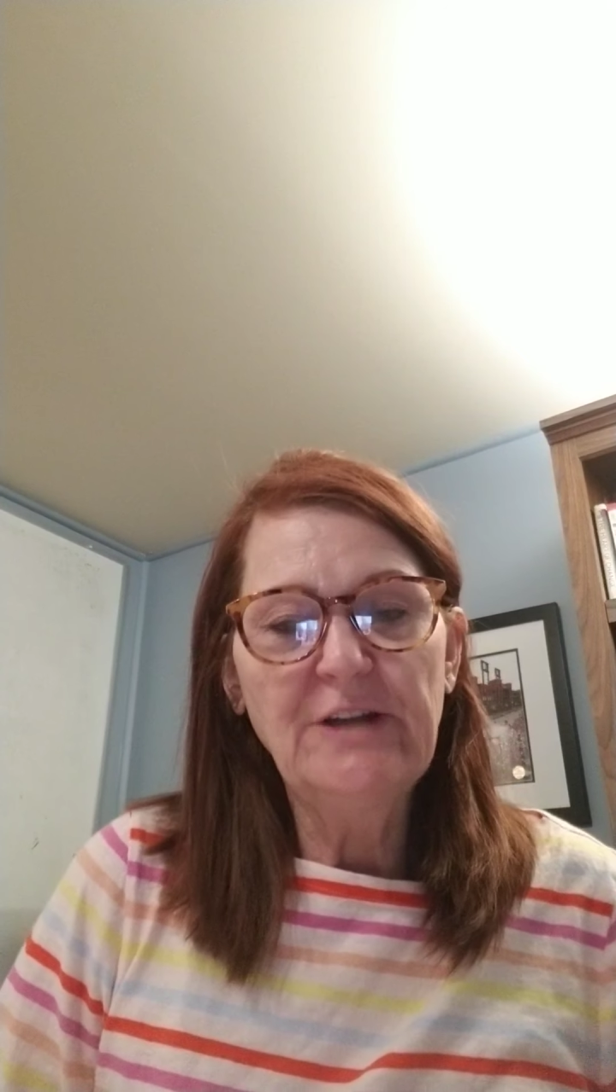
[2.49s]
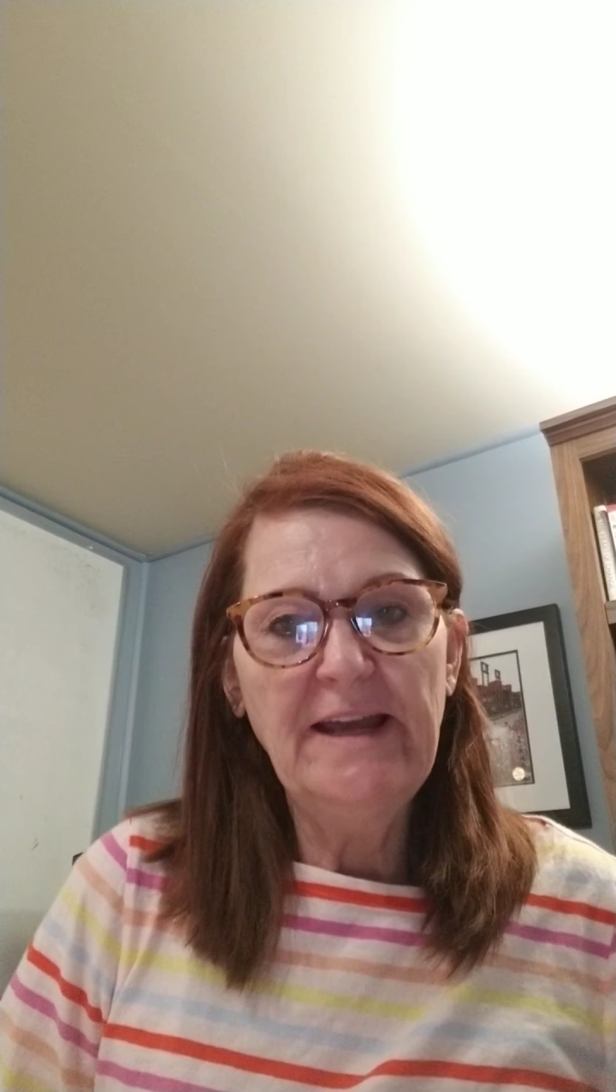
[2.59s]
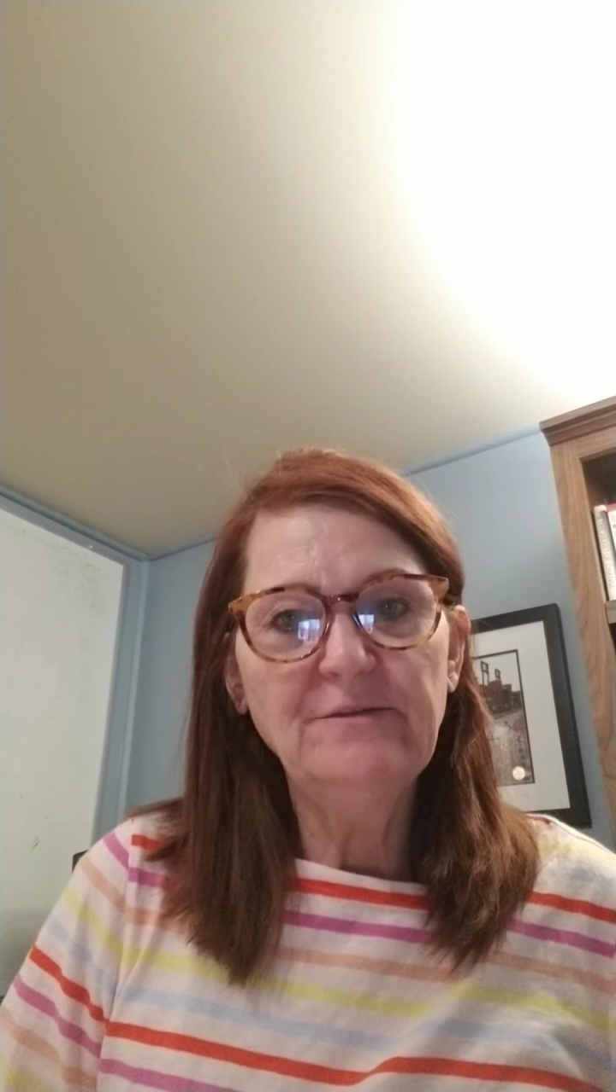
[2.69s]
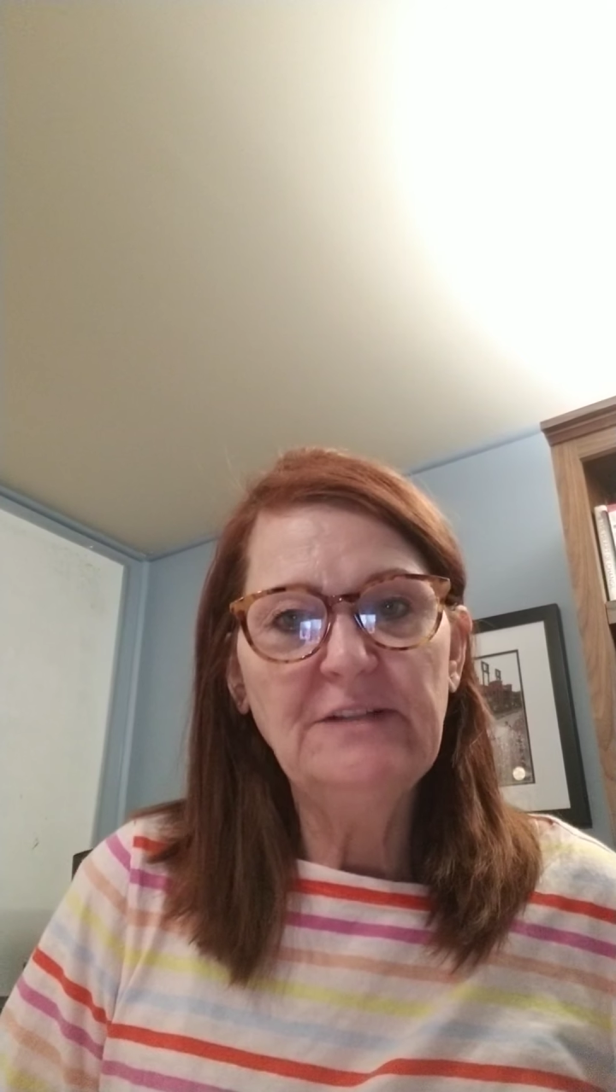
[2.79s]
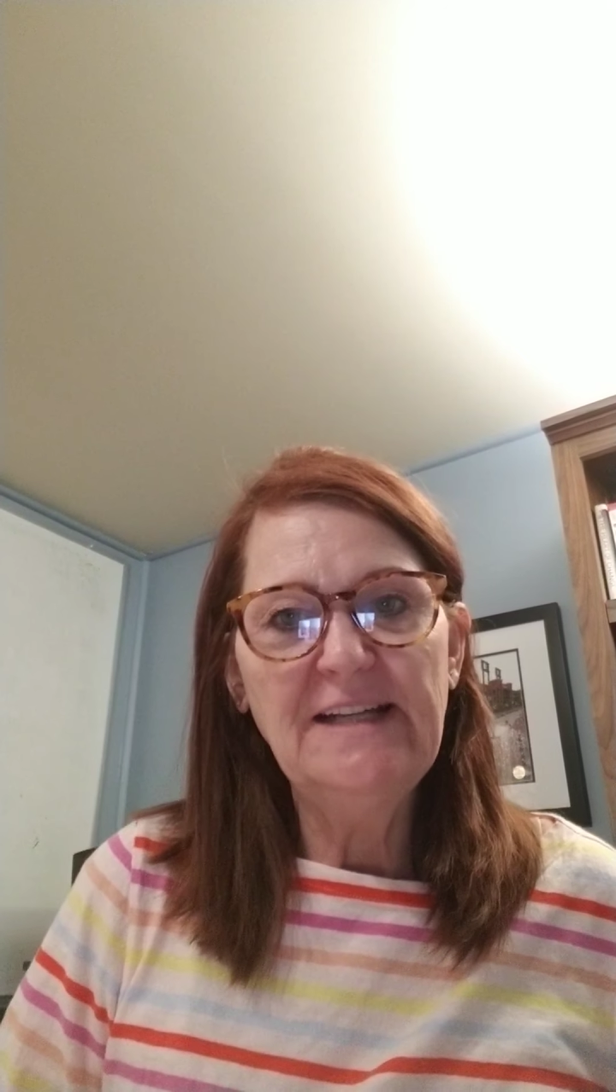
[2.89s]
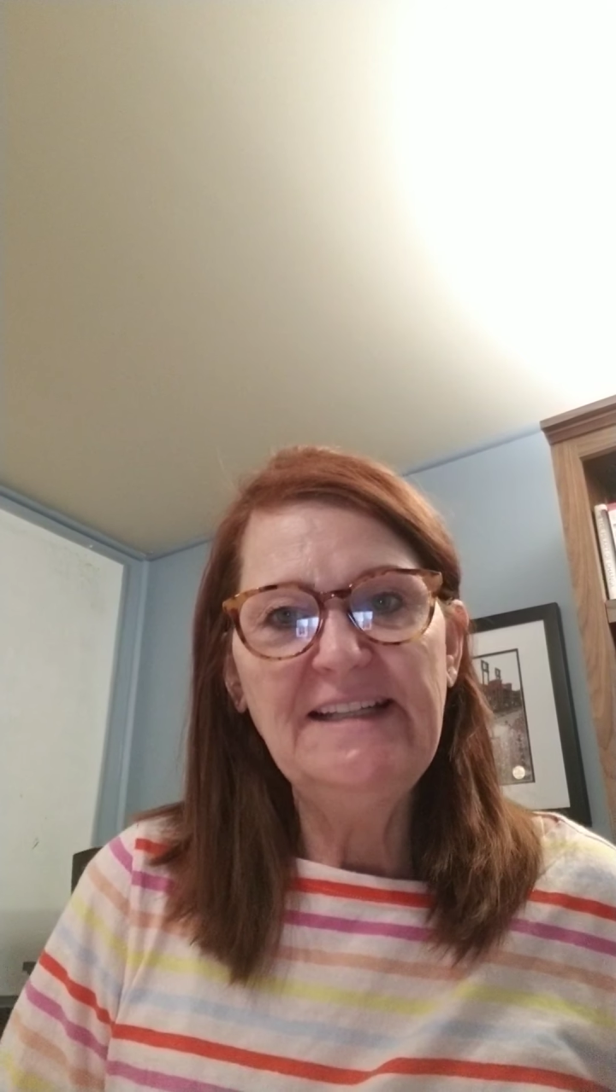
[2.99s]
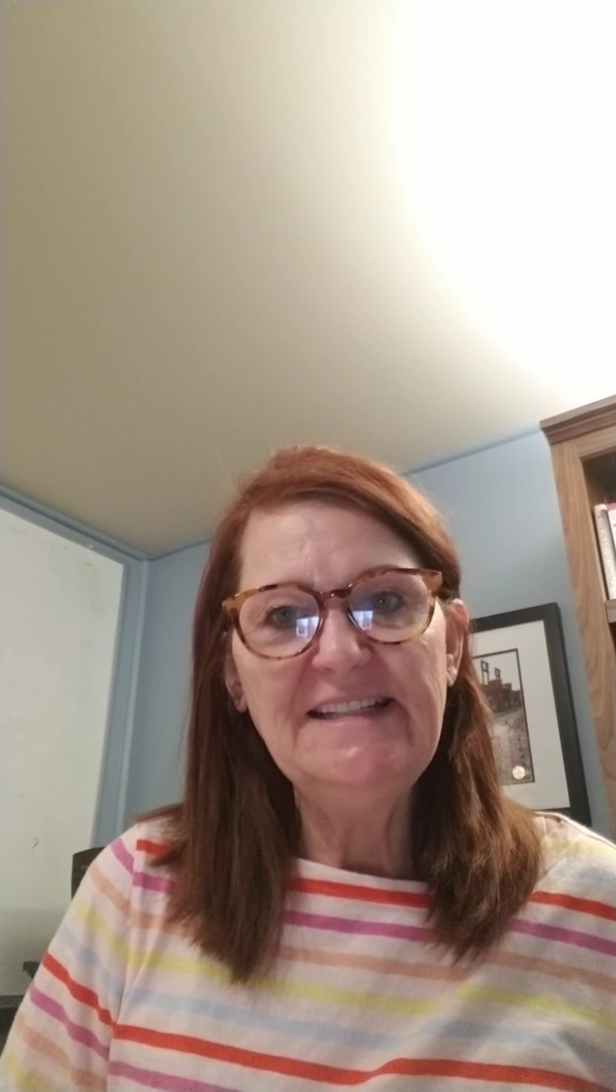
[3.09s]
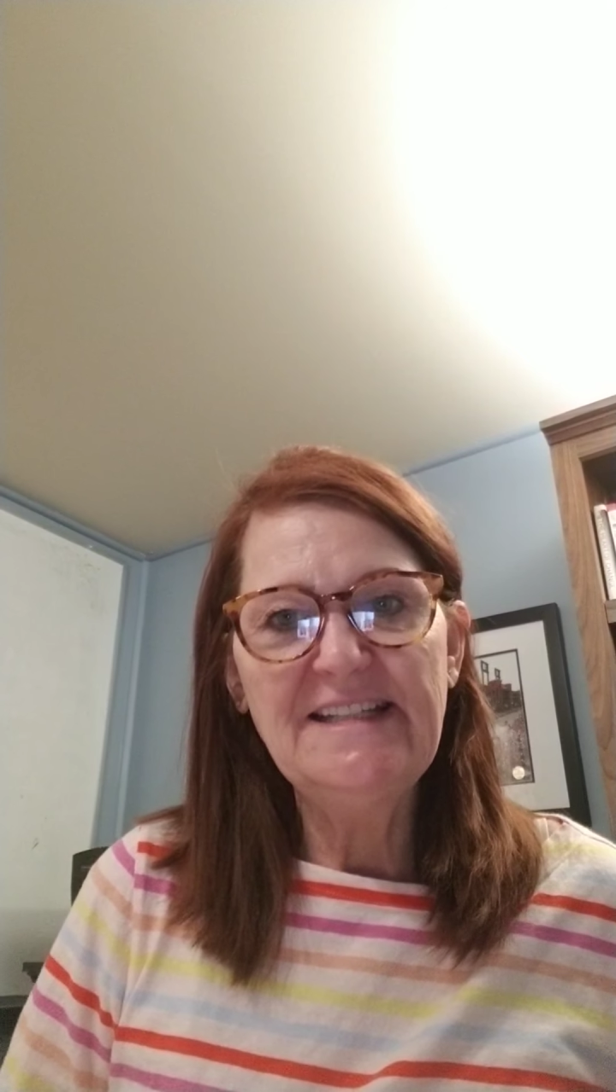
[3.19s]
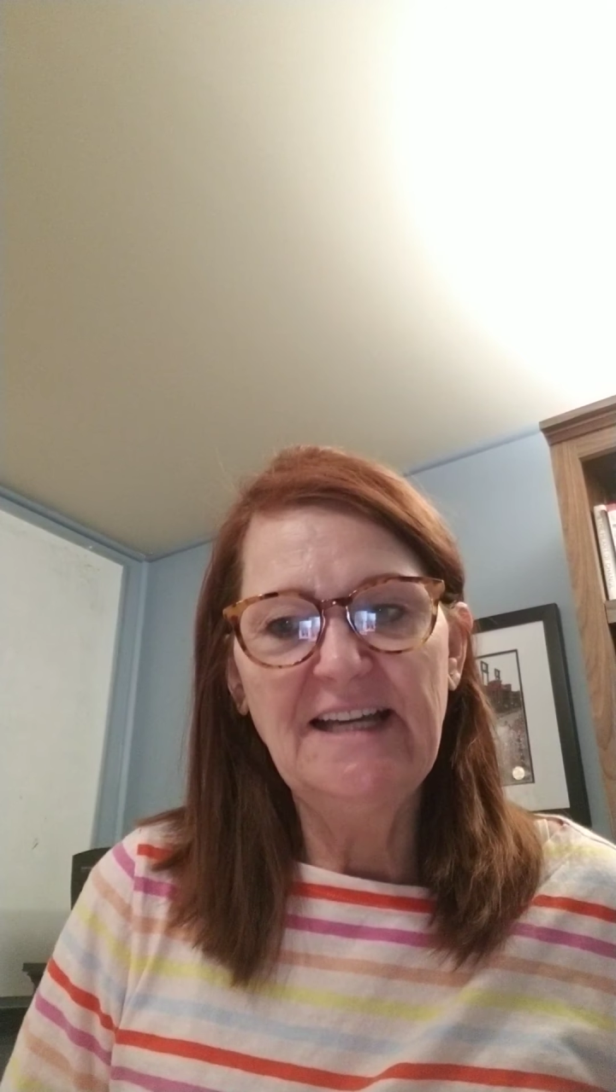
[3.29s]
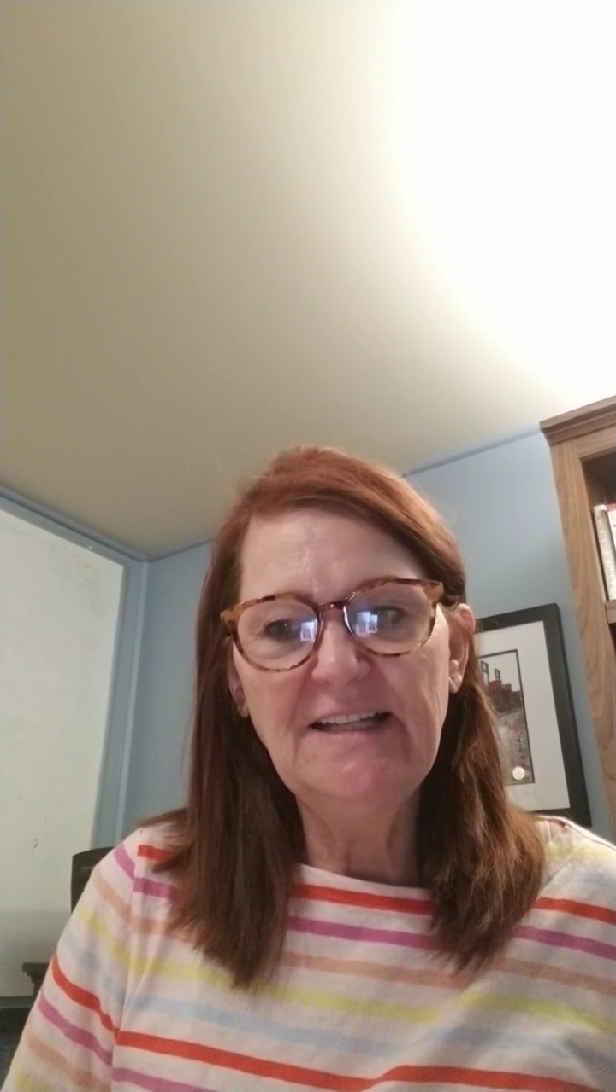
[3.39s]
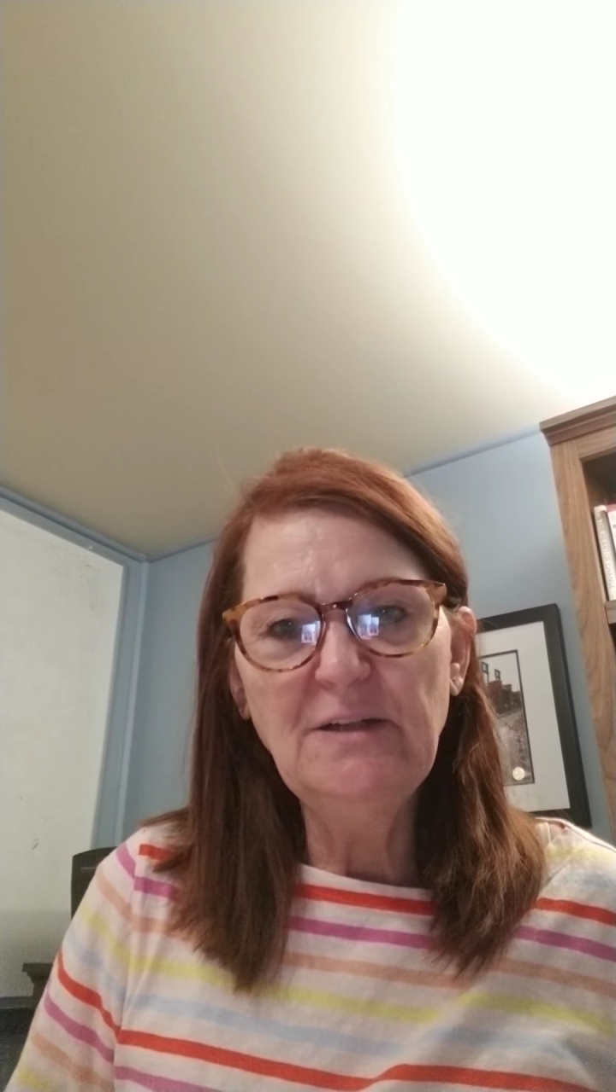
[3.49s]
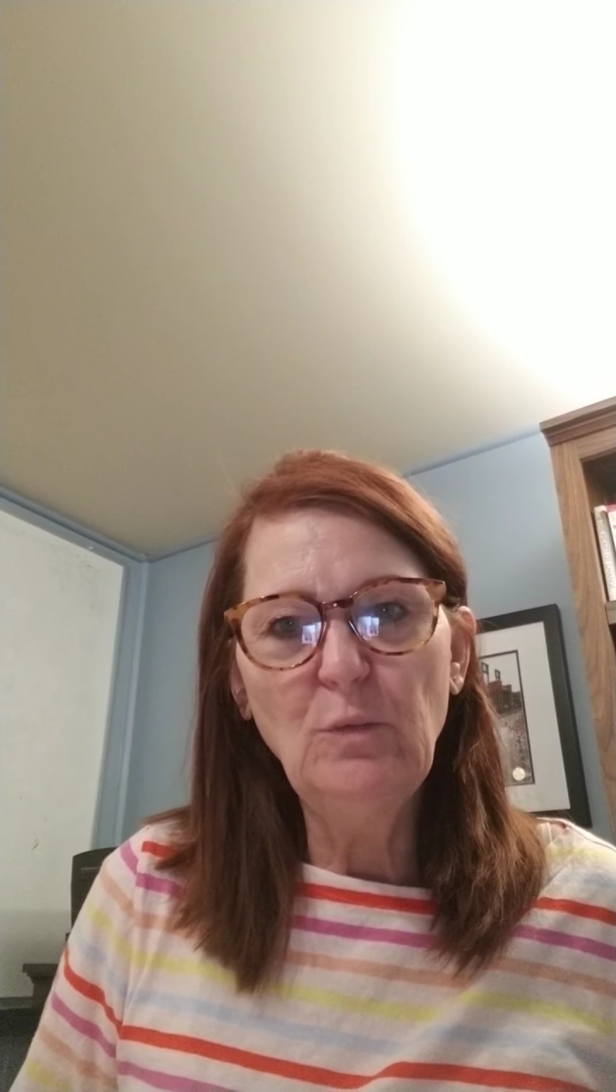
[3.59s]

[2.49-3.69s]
handwriting done.